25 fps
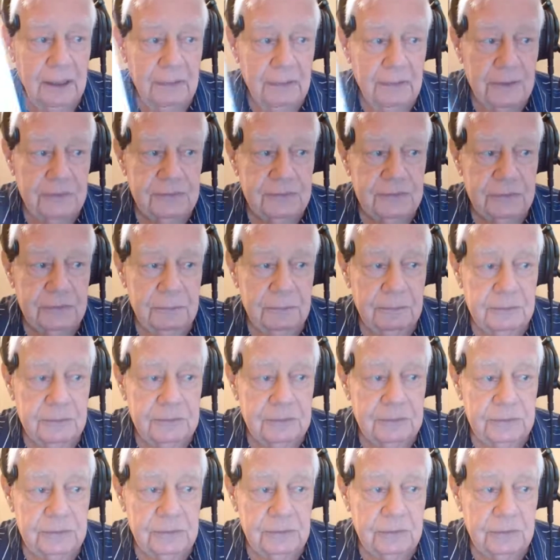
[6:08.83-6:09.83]
This
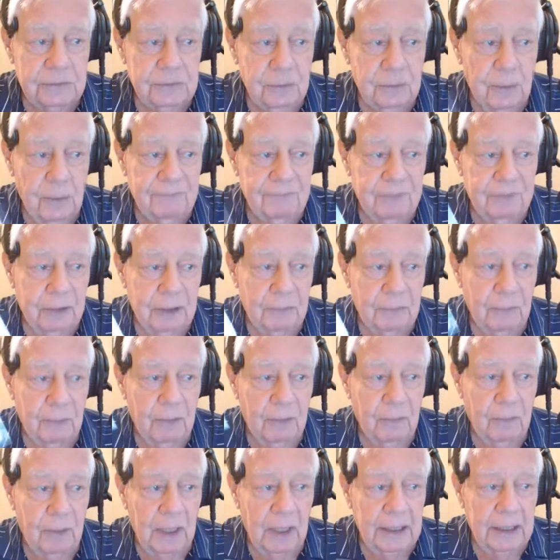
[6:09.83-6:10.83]
doesn't show up very
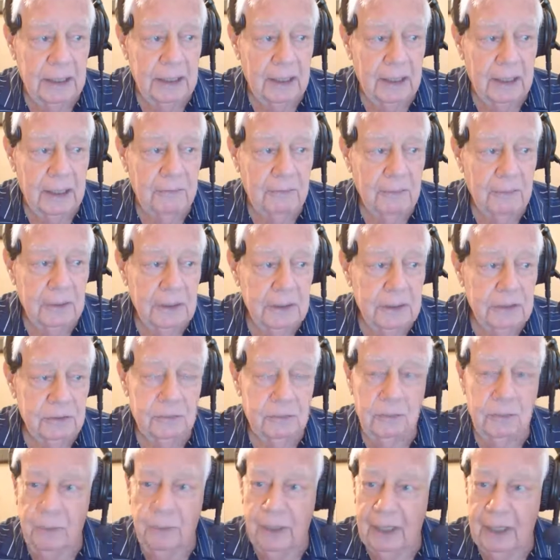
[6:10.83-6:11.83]
well. Well, anyhow,
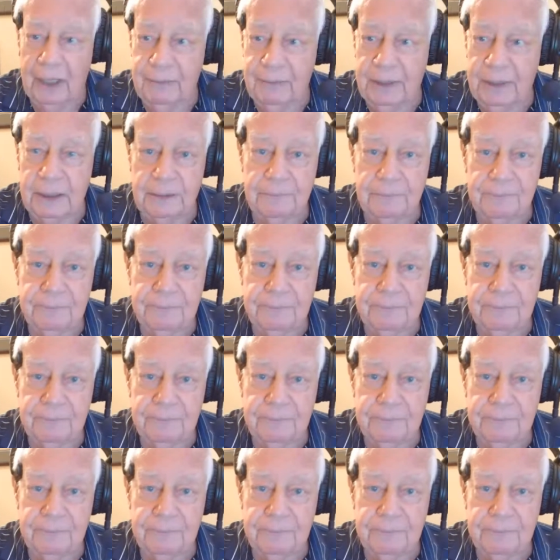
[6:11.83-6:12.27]
you know what I mean.